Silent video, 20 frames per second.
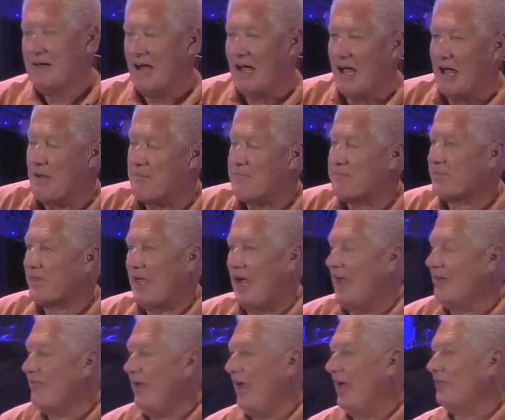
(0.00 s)
Um,
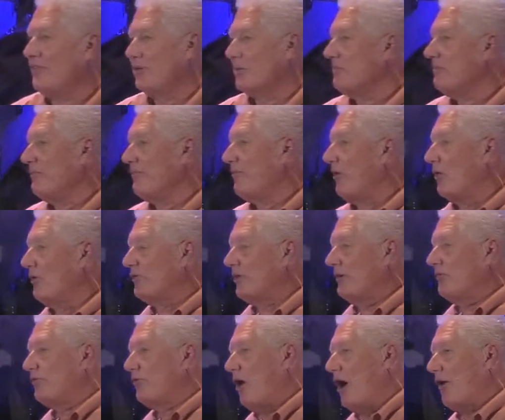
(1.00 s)
I've had some folks
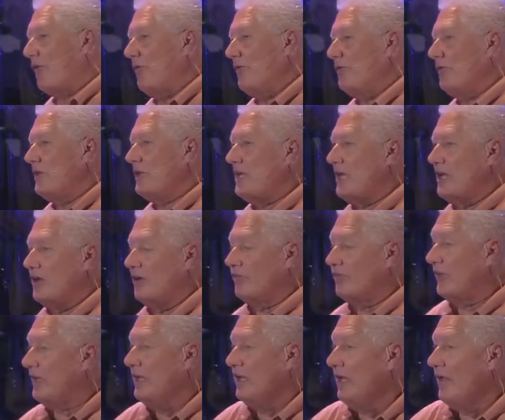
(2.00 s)
I've talked to through the
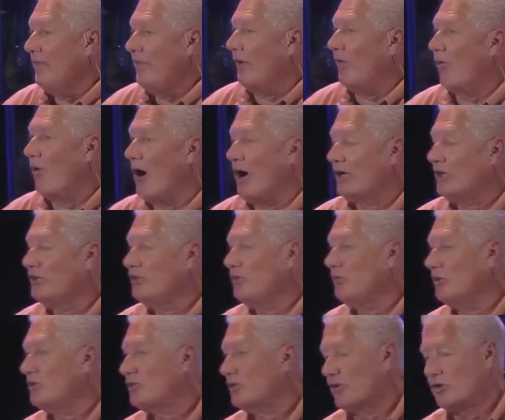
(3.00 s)
years that, that walk
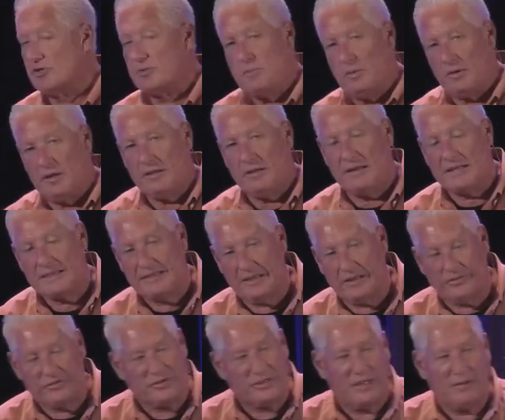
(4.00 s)
into a church building like
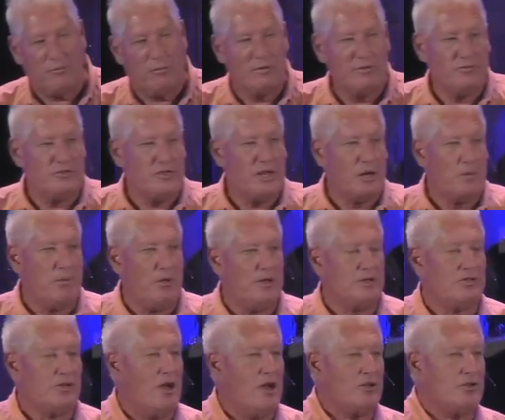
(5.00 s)
this. I had one gentleman
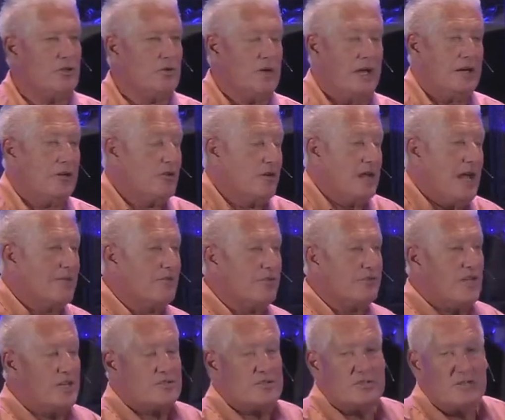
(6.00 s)
I talked to, I had a good
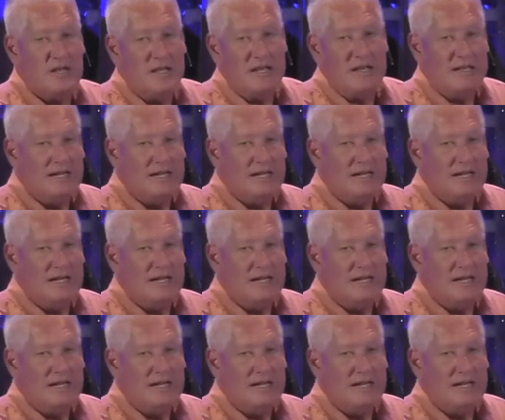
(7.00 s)
conversation.